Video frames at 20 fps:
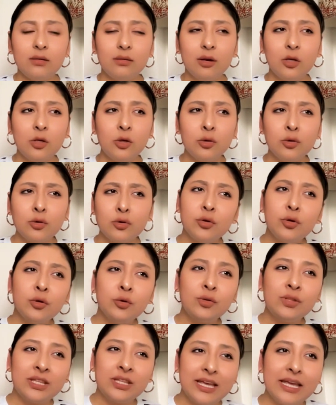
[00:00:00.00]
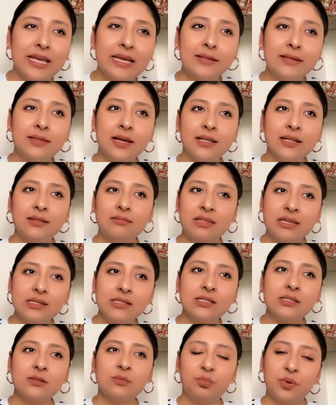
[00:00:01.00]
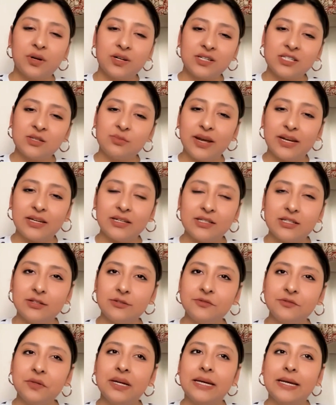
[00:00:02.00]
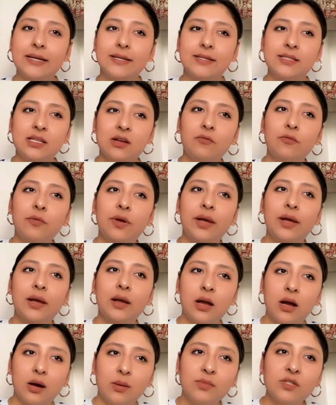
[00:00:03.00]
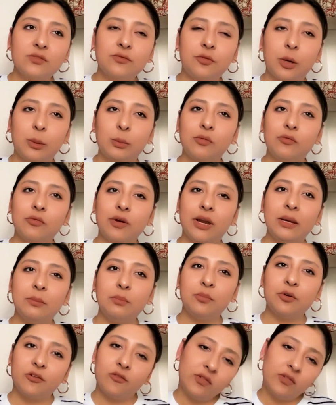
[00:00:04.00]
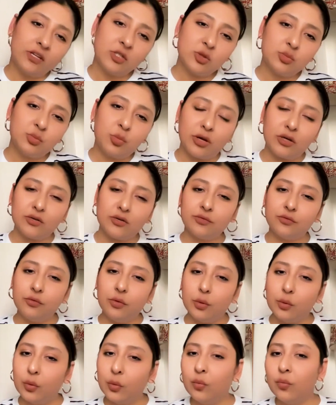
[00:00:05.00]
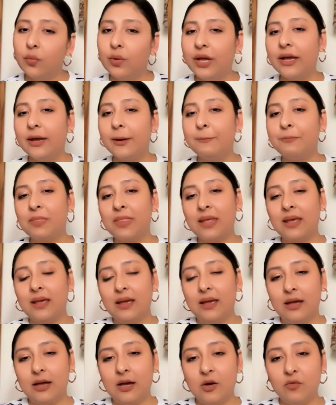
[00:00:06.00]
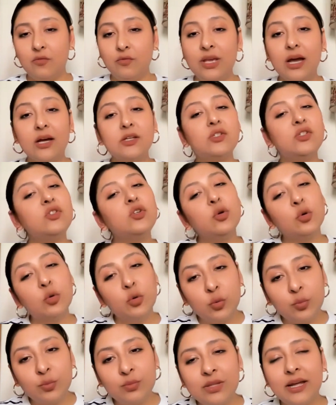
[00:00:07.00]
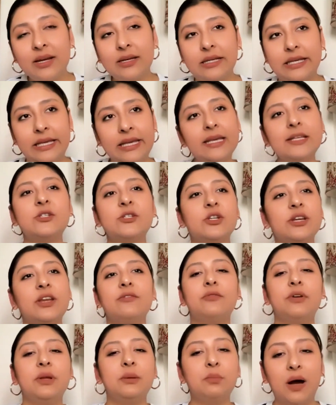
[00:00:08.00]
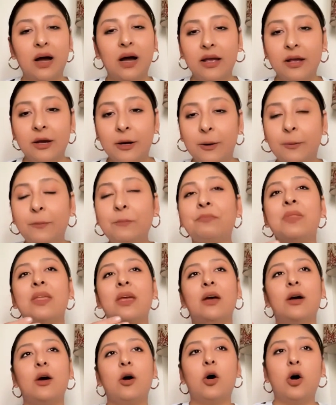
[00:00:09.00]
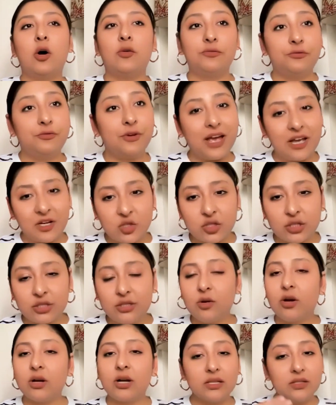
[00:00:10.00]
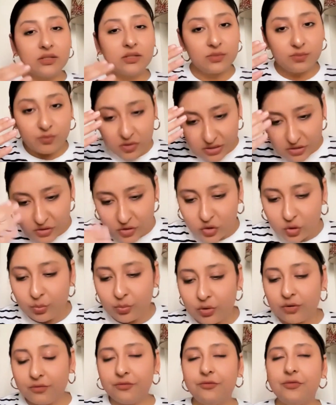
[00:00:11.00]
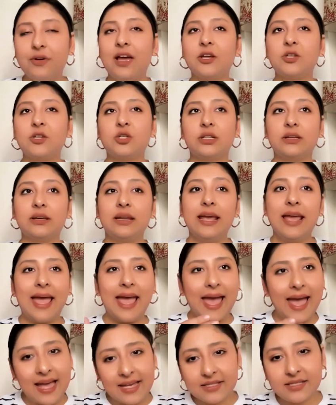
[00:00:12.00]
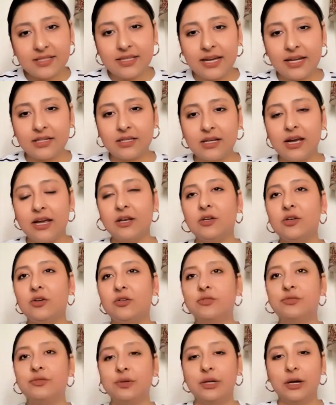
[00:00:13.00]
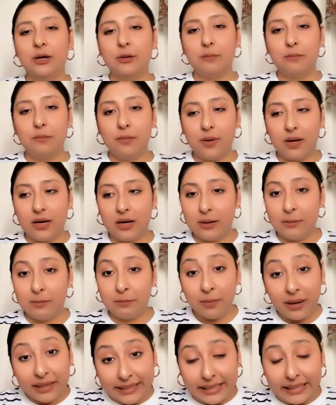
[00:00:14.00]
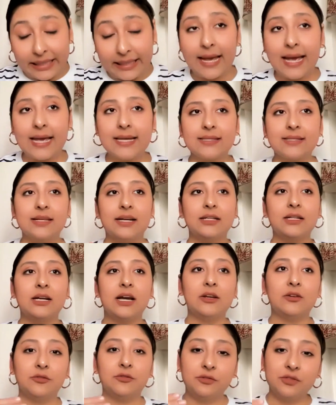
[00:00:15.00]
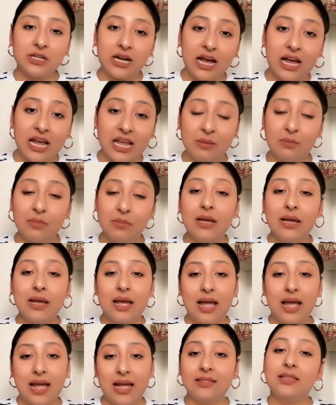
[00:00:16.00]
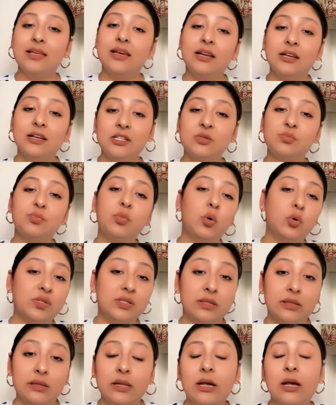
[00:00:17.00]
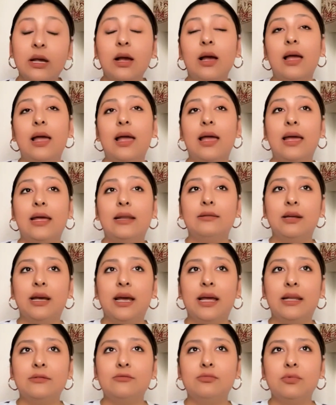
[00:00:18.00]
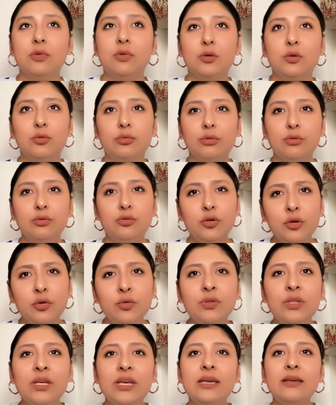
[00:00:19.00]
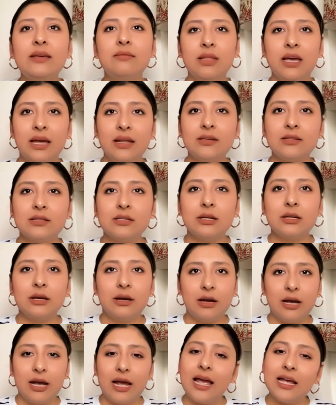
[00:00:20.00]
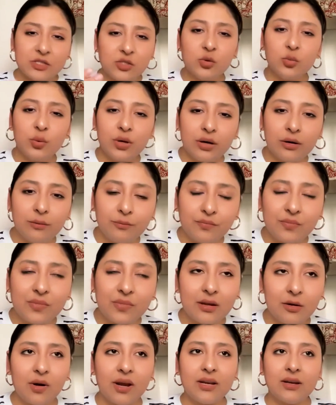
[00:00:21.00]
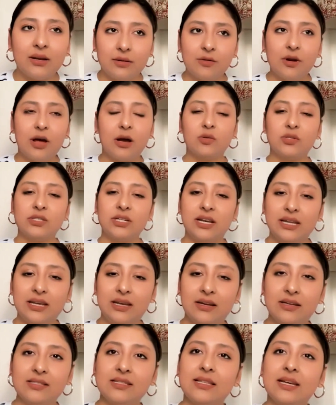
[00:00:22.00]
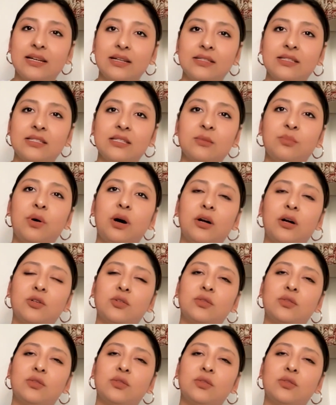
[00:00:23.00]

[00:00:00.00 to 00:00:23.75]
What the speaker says: do you think that this perspective somewhere comes from a very privileged point of view, where we assume that each and every buyer of fashion or consumer of fashion has that kind of money, has that kind of time at their disposal? And do you think that, as you were right now telling us, that it's the part